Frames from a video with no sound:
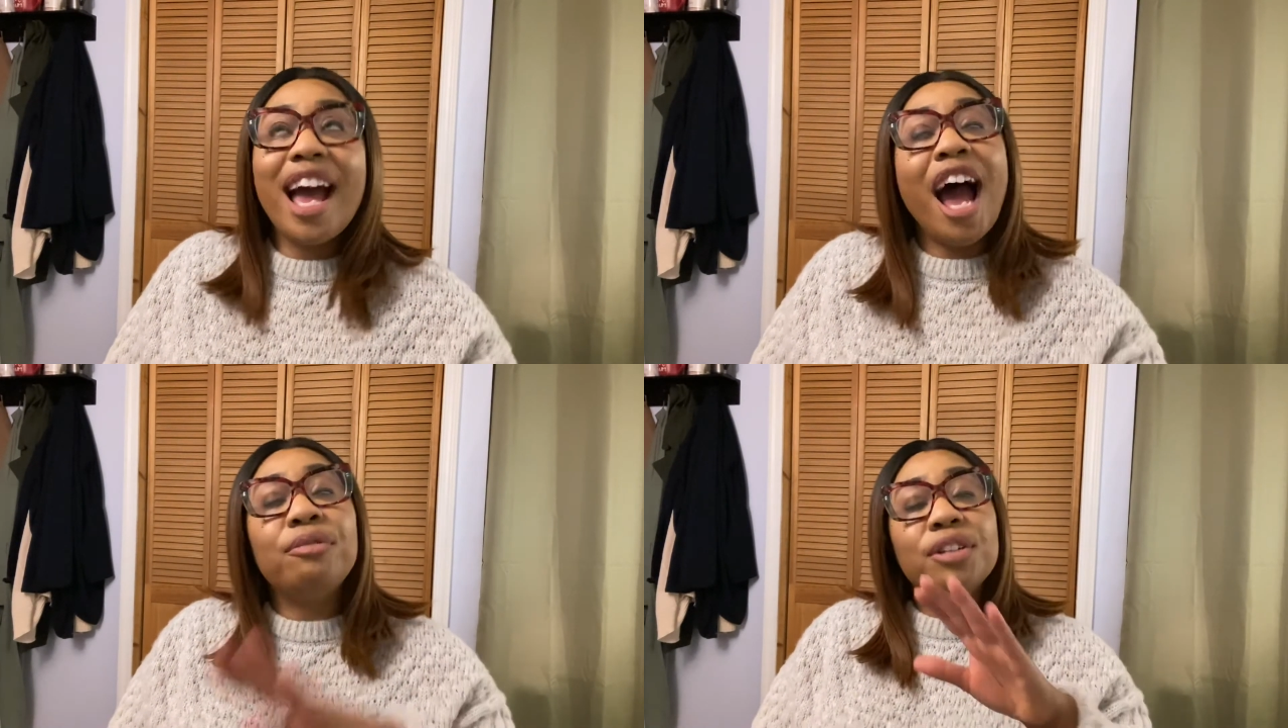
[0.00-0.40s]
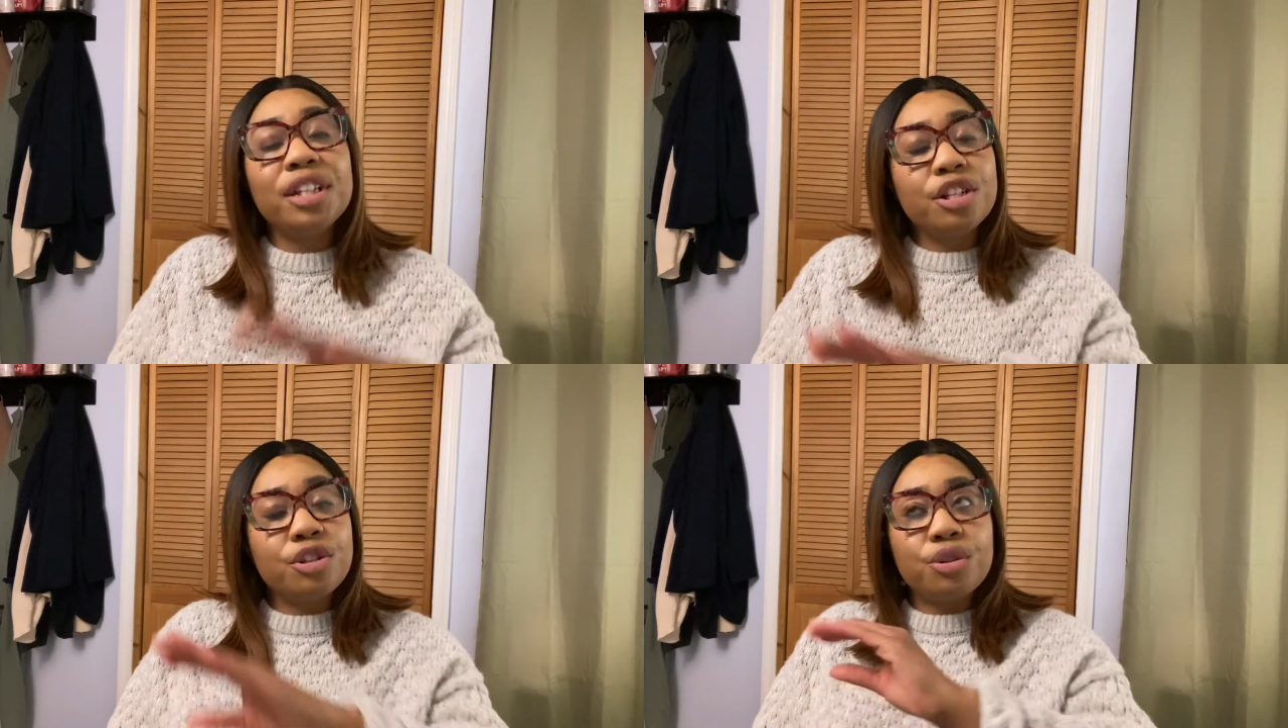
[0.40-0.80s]
I
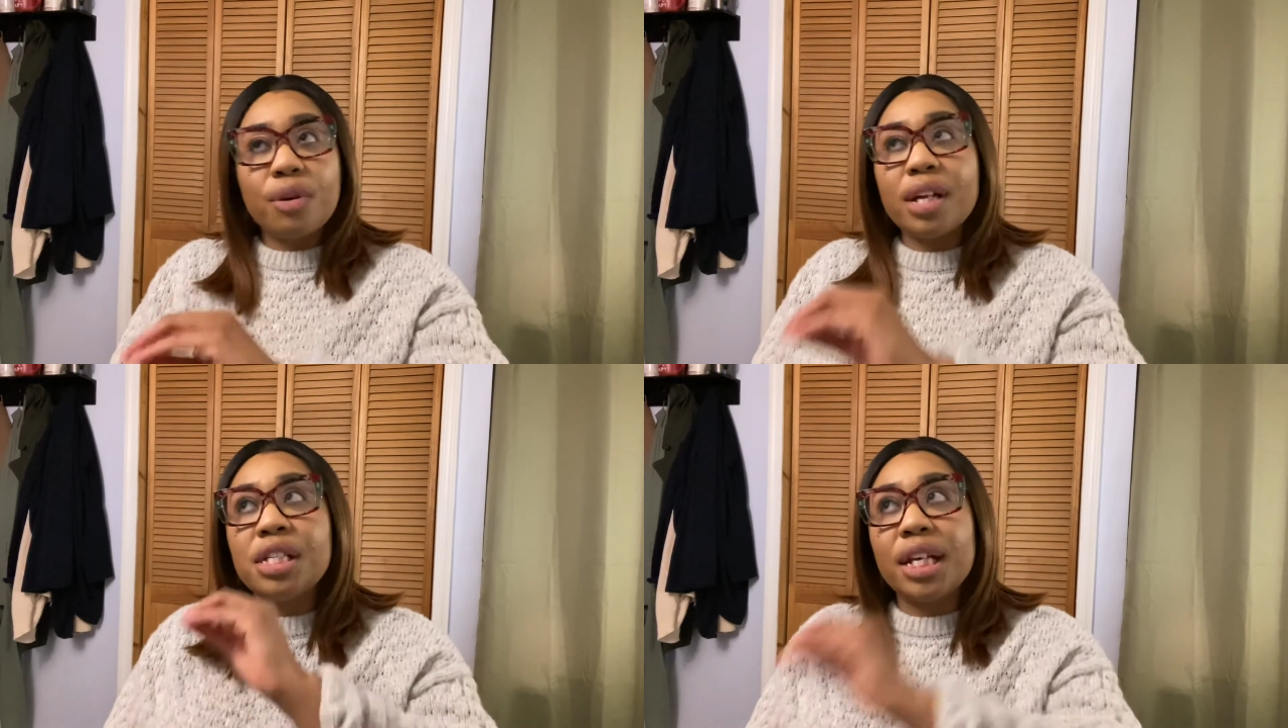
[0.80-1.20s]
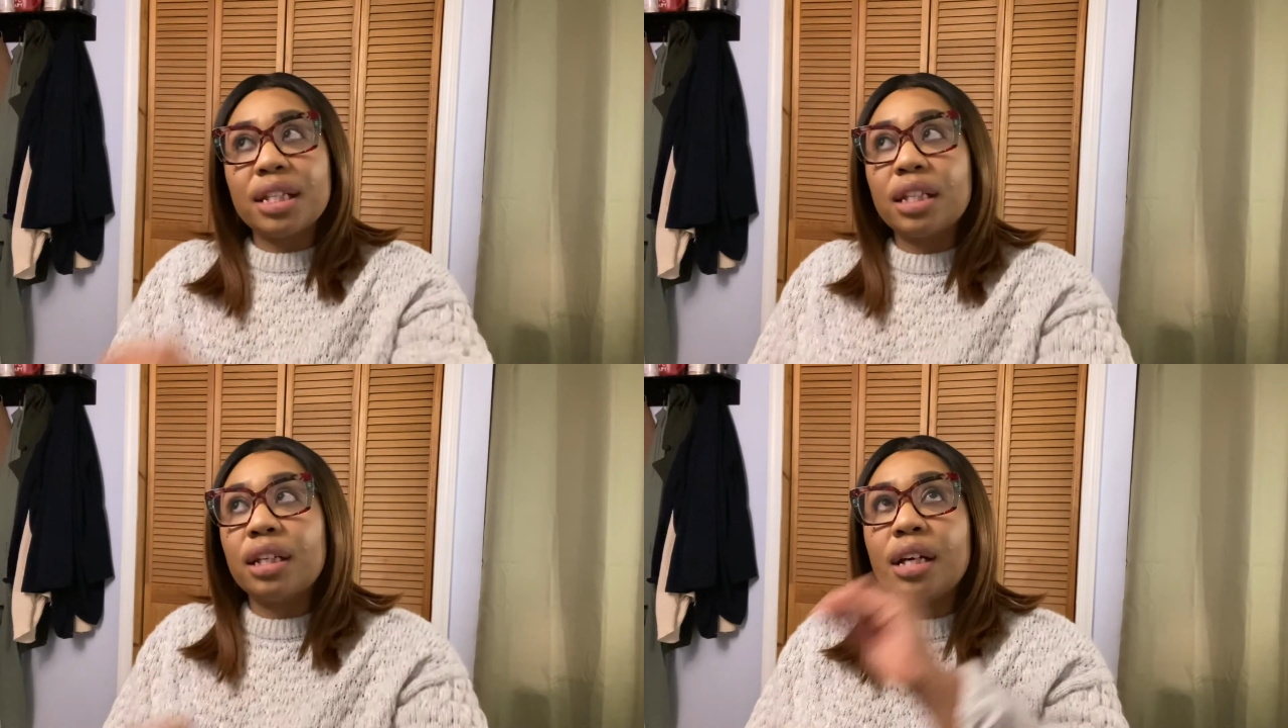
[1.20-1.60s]
really enjoyed
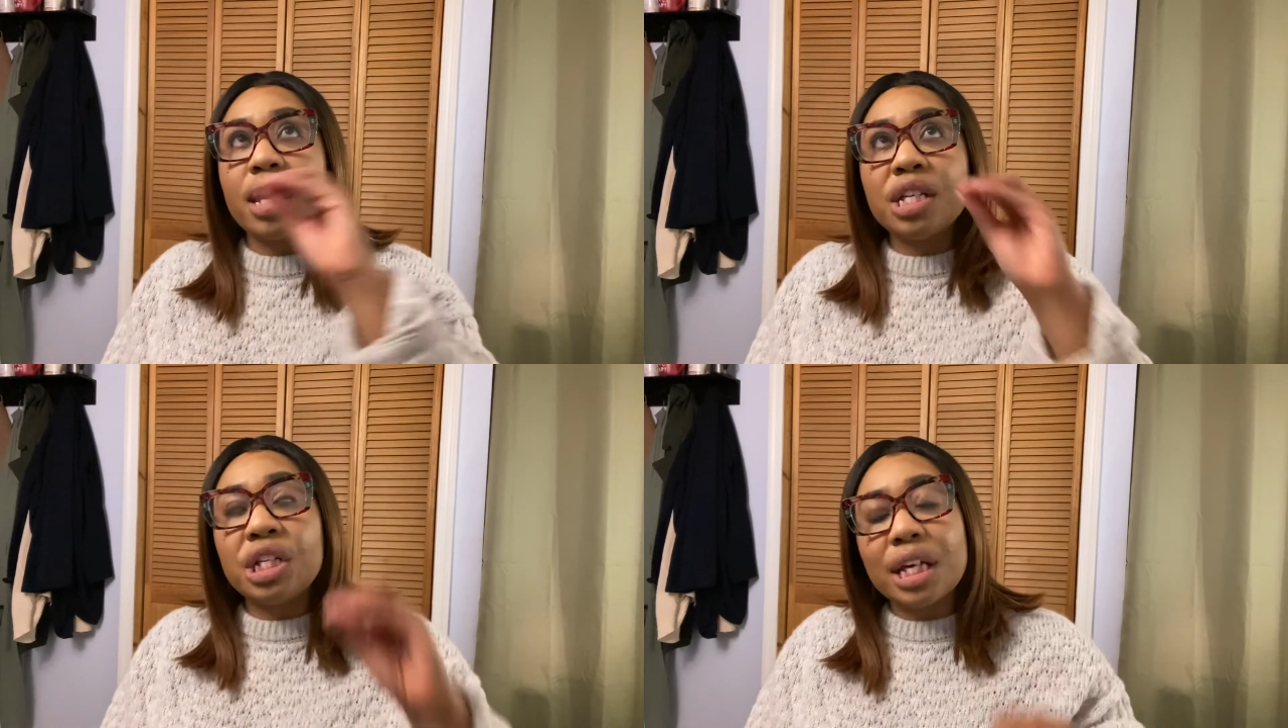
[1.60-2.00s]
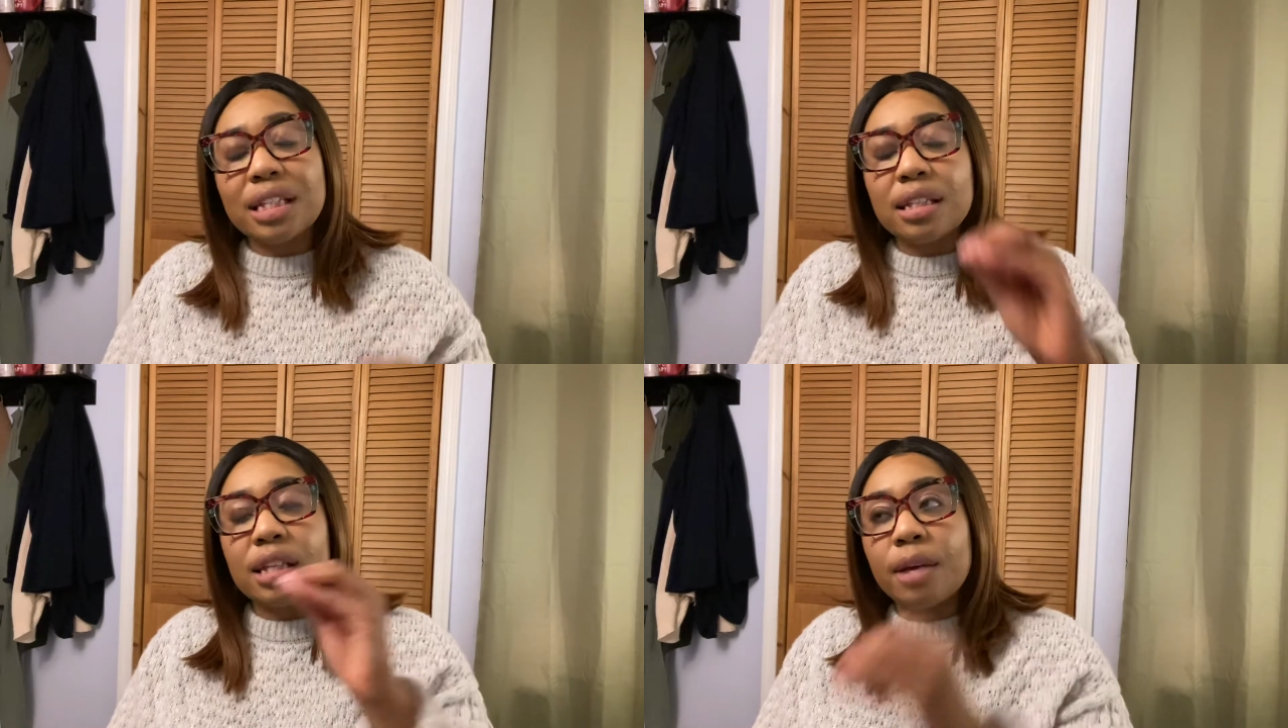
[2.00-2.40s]
Jessica and
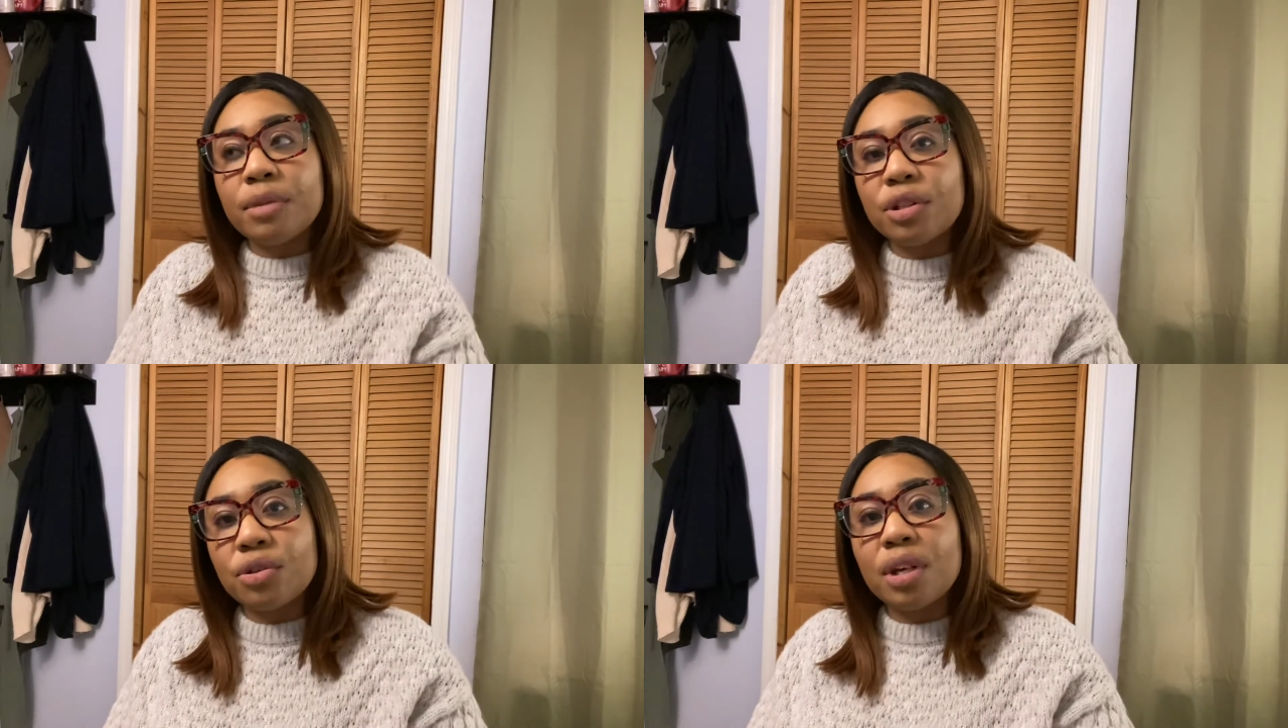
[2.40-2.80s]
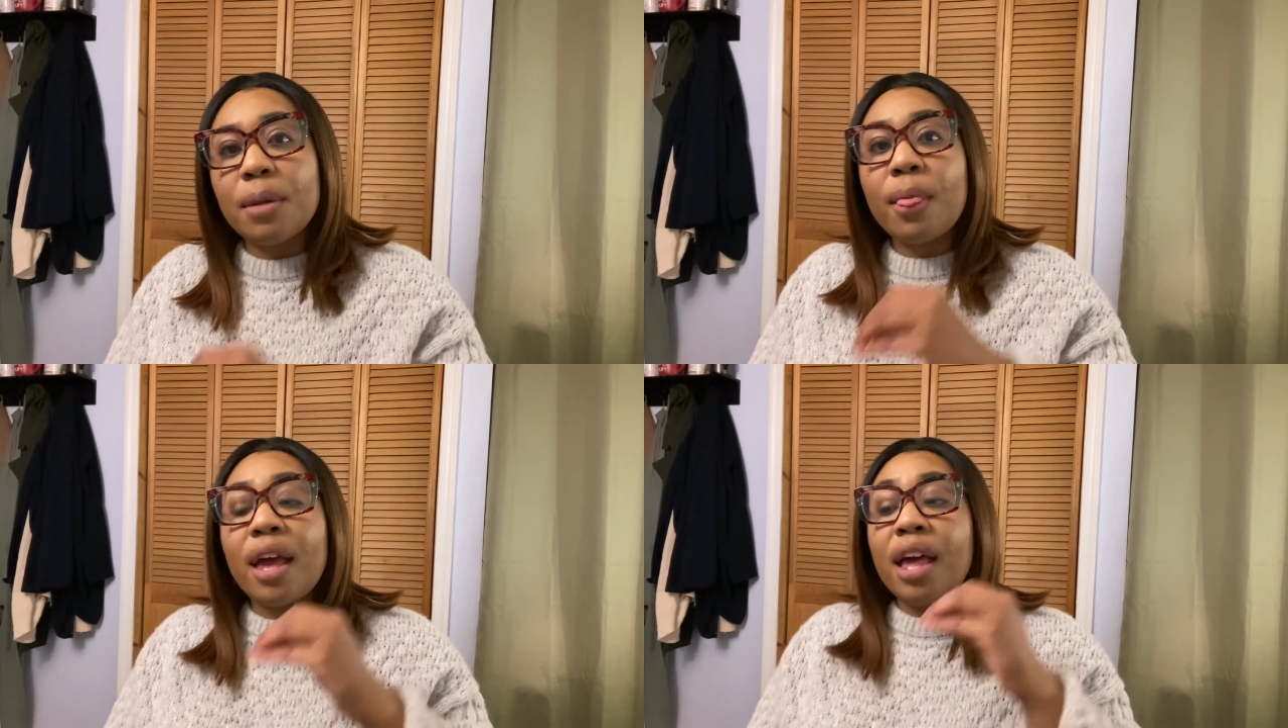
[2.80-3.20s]
Jesse's chemistry.